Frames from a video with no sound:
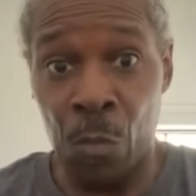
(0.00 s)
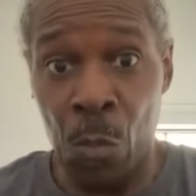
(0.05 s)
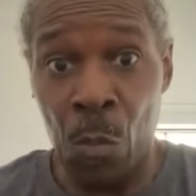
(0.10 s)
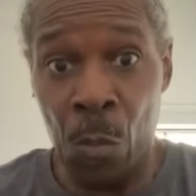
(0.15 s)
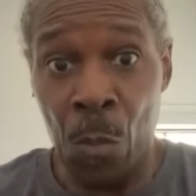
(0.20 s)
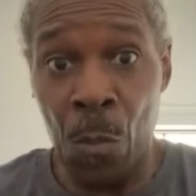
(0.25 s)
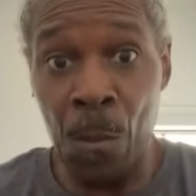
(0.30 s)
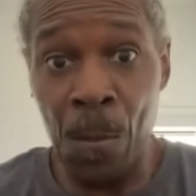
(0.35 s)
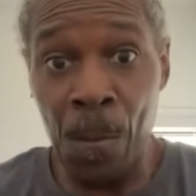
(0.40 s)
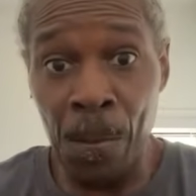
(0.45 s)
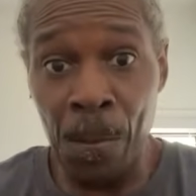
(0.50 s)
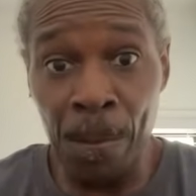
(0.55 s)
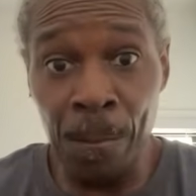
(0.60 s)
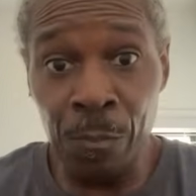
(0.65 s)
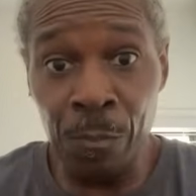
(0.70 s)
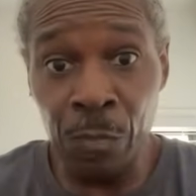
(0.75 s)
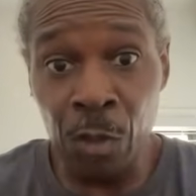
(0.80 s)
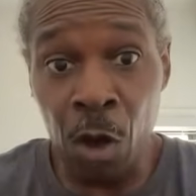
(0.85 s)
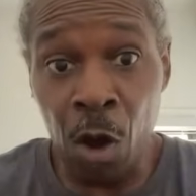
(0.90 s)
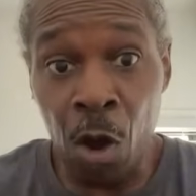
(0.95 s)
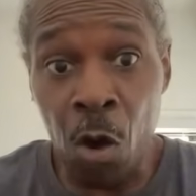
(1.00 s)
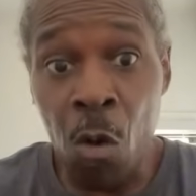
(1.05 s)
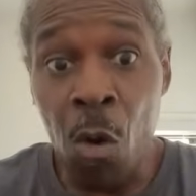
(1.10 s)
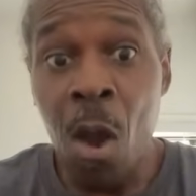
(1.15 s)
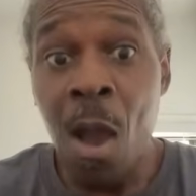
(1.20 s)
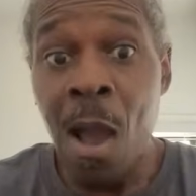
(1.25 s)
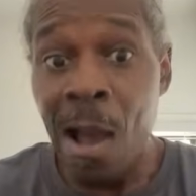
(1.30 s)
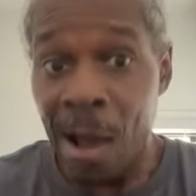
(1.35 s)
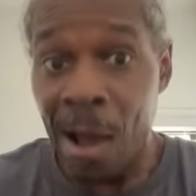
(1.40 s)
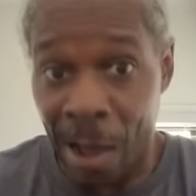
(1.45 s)
Though
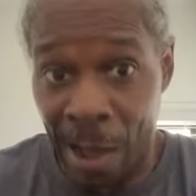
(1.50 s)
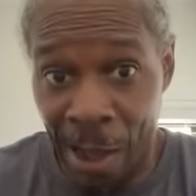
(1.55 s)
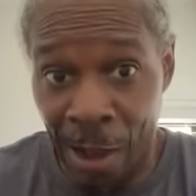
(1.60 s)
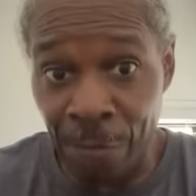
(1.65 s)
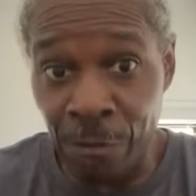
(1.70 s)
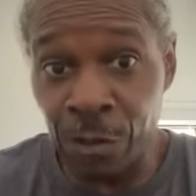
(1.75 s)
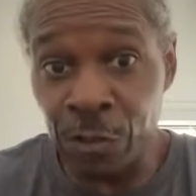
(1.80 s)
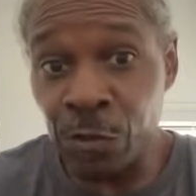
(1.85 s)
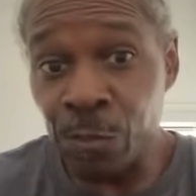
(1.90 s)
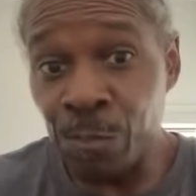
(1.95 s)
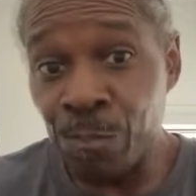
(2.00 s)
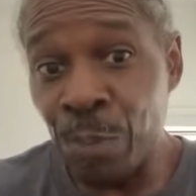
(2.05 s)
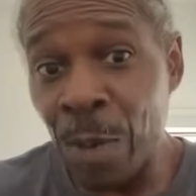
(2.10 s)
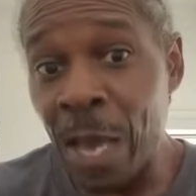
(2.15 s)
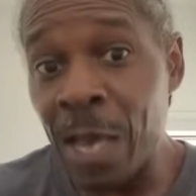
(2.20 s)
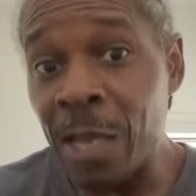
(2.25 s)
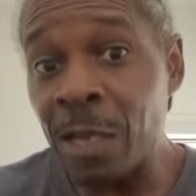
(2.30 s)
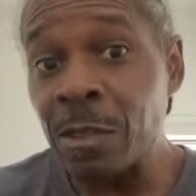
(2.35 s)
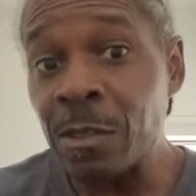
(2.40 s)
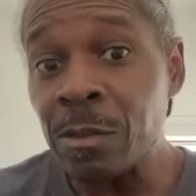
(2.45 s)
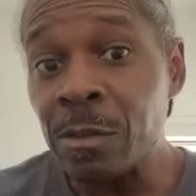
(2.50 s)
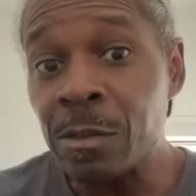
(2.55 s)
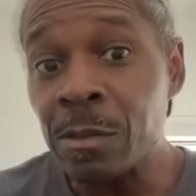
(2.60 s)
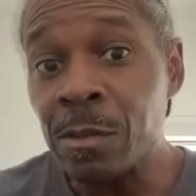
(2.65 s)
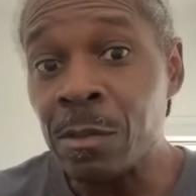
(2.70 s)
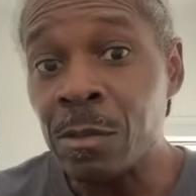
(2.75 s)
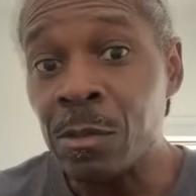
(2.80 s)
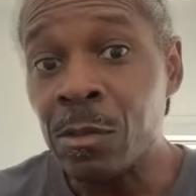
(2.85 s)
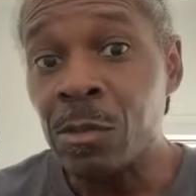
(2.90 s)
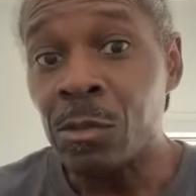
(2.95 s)
I respect
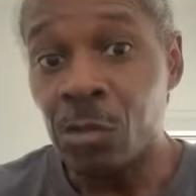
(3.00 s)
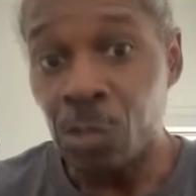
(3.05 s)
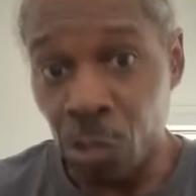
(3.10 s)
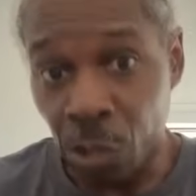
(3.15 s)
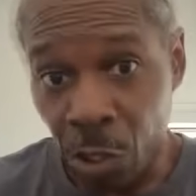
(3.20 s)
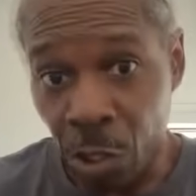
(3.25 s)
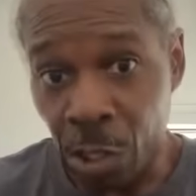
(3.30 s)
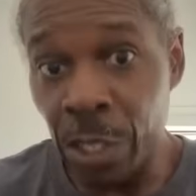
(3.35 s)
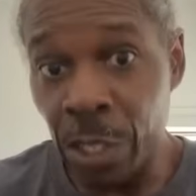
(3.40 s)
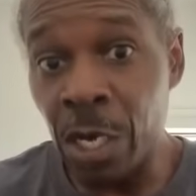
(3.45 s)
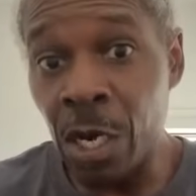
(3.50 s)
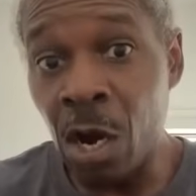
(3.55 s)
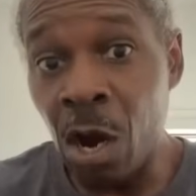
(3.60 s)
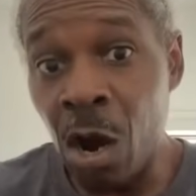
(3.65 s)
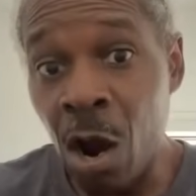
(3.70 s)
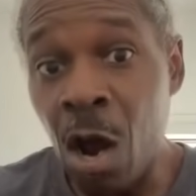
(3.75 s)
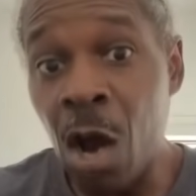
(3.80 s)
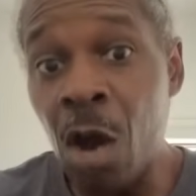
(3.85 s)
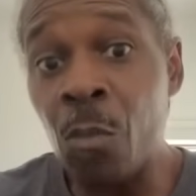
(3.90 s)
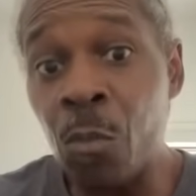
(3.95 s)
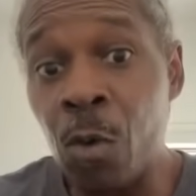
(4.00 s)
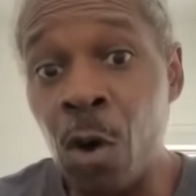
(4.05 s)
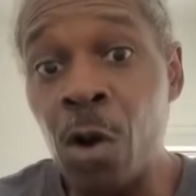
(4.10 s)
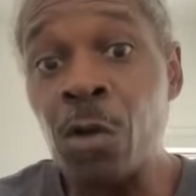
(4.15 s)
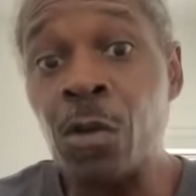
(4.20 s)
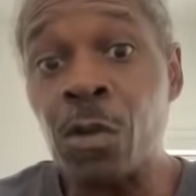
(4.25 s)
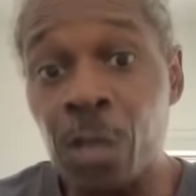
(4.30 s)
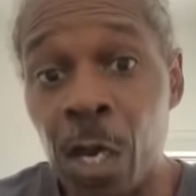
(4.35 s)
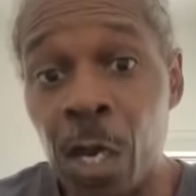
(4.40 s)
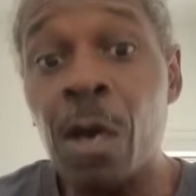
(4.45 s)
the clear hard
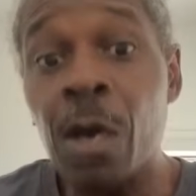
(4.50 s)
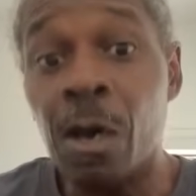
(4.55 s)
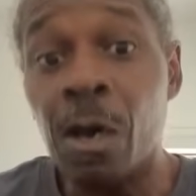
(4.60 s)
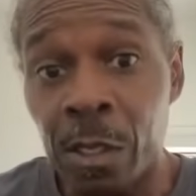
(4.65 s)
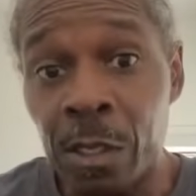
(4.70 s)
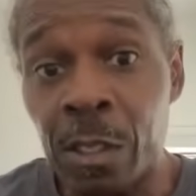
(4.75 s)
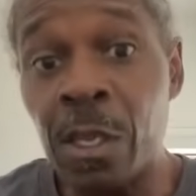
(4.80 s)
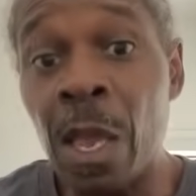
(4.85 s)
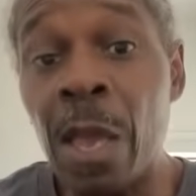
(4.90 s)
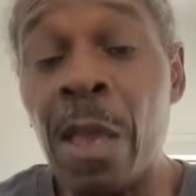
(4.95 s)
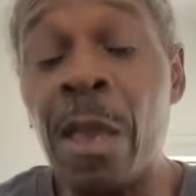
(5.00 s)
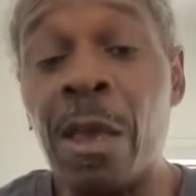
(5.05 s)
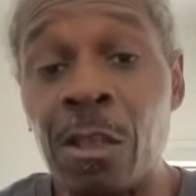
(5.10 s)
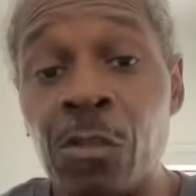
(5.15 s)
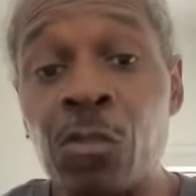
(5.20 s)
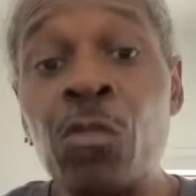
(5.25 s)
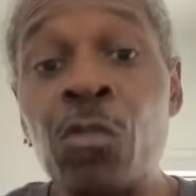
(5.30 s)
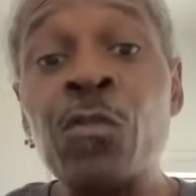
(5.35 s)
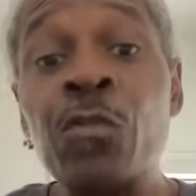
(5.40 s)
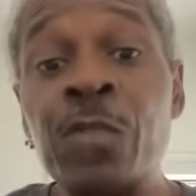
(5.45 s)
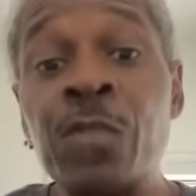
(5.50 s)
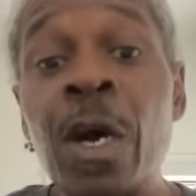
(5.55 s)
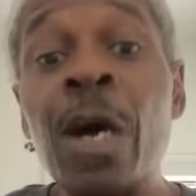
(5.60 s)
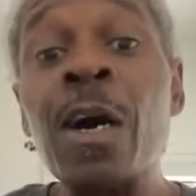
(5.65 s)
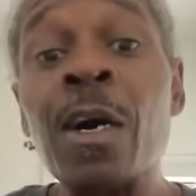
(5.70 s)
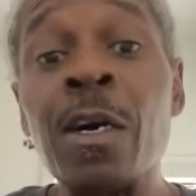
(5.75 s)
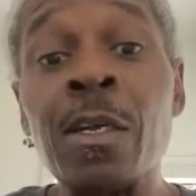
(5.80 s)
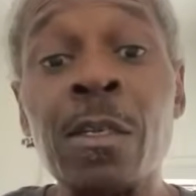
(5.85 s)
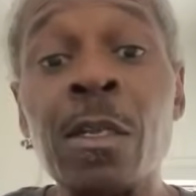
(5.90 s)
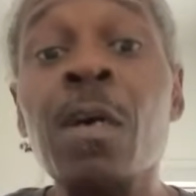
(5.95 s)
work, yeah, you've
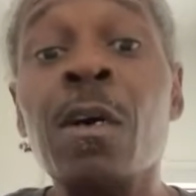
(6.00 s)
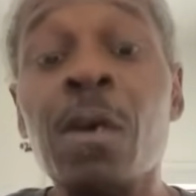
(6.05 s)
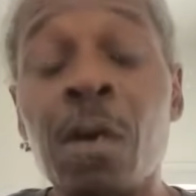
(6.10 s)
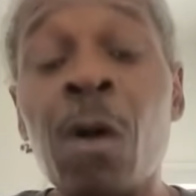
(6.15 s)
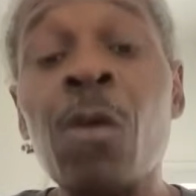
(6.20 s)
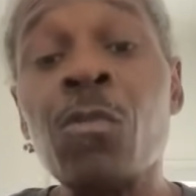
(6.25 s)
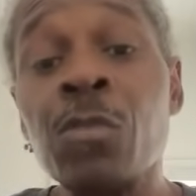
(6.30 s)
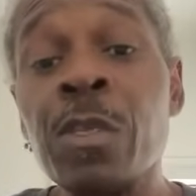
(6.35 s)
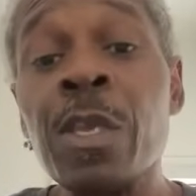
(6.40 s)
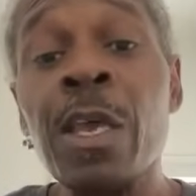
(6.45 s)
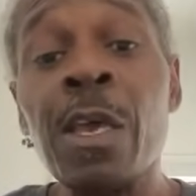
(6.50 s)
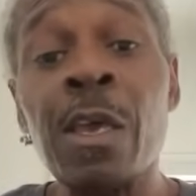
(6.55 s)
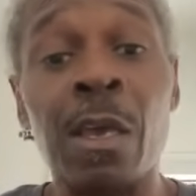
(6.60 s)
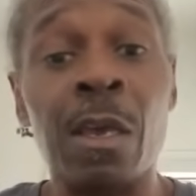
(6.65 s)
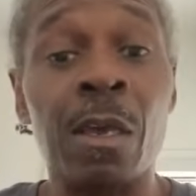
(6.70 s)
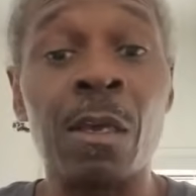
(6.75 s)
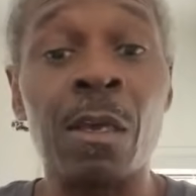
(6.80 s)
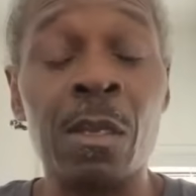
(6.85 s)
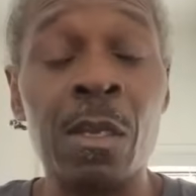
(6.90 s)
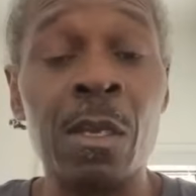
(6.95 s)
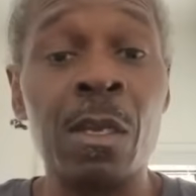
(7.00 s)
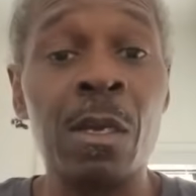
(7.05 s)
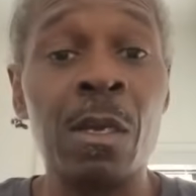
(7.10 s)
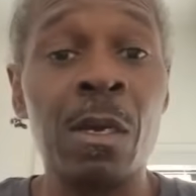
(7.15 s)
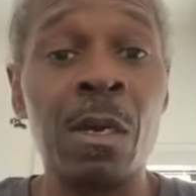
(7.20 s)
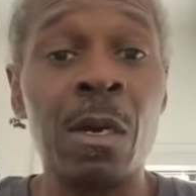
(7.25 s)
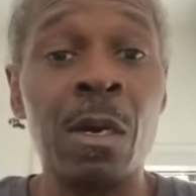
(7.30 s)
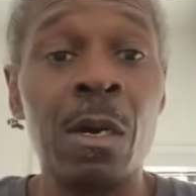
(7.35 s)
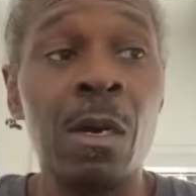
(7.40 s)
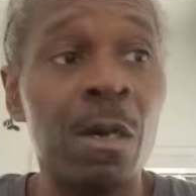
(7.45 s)
done. Oh, yeah.
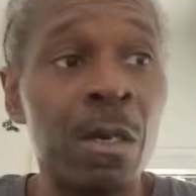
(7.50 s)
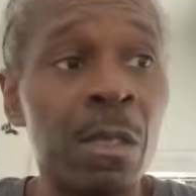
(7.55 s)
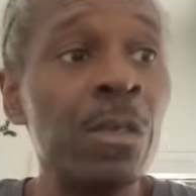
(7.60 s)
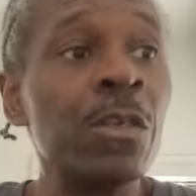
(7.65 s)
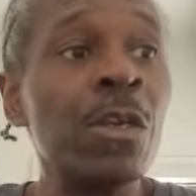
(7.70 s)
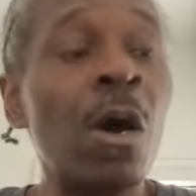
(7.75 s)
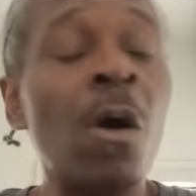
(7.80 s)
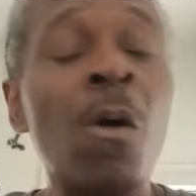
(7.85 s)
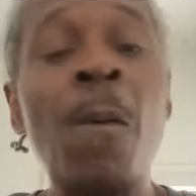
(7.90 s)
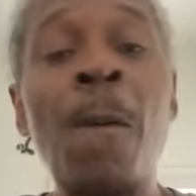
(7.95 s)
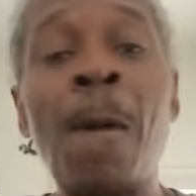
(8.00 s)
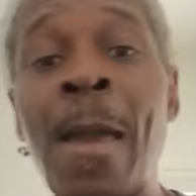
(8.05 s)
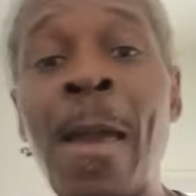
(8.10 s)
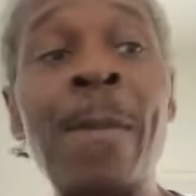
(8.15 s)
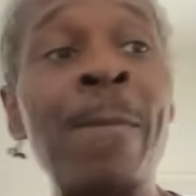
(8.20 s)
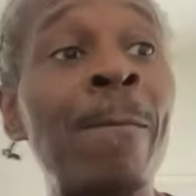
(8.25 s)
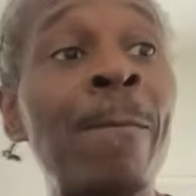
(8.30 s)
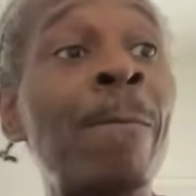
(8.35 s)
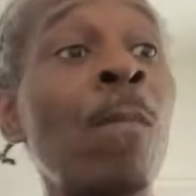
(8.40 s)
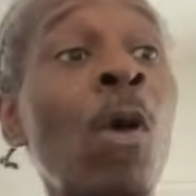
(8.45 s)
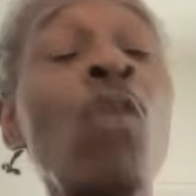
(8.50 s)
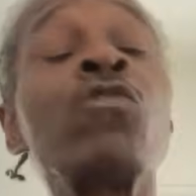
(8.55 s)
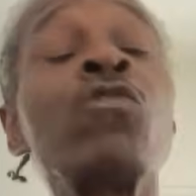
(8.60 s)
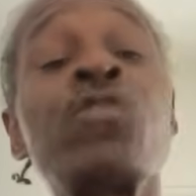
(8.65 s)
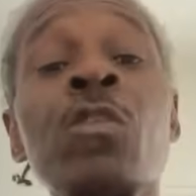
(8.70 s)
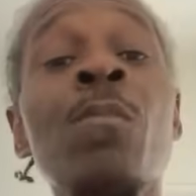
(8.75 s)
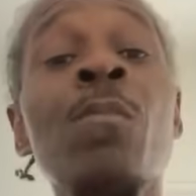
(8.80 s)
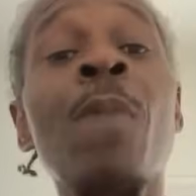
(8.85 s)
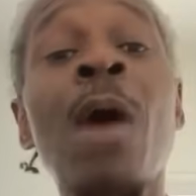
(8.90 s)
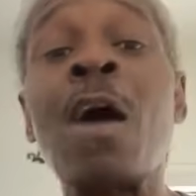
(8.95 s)
You know, and most
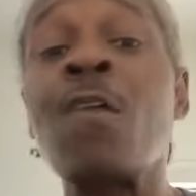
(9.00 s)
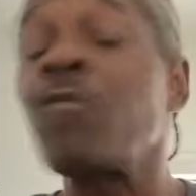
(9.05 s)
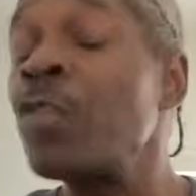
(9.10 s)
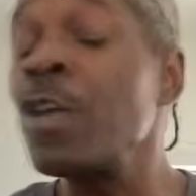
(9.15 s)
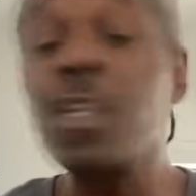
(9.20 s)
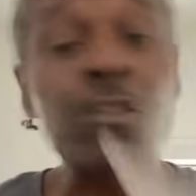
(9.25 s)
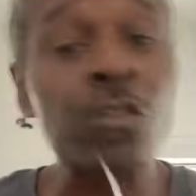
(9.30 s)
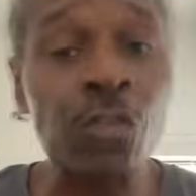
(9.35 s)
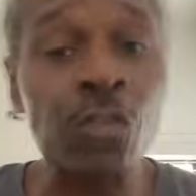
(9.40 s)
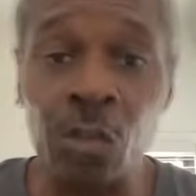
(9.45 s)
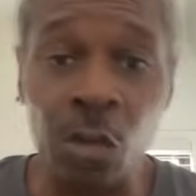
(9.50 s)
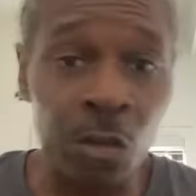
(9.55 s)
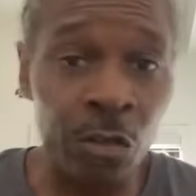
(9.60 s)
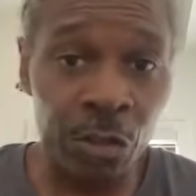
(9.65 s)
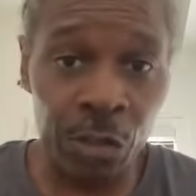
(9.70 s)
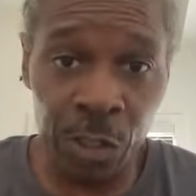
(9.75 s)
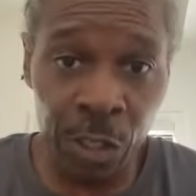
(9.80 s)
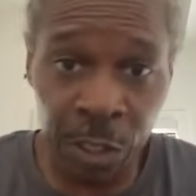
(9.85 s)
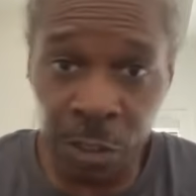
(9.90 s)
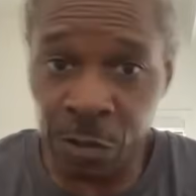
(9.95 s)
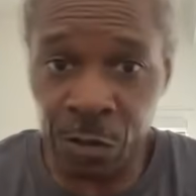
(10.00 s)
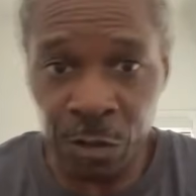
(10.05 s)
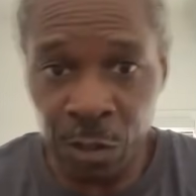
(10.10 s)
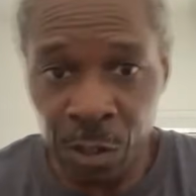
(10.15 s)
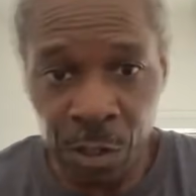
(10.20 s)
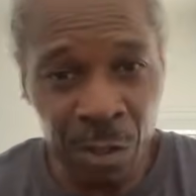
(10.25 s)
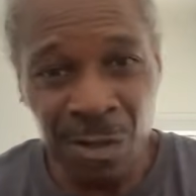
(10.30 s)
of my research is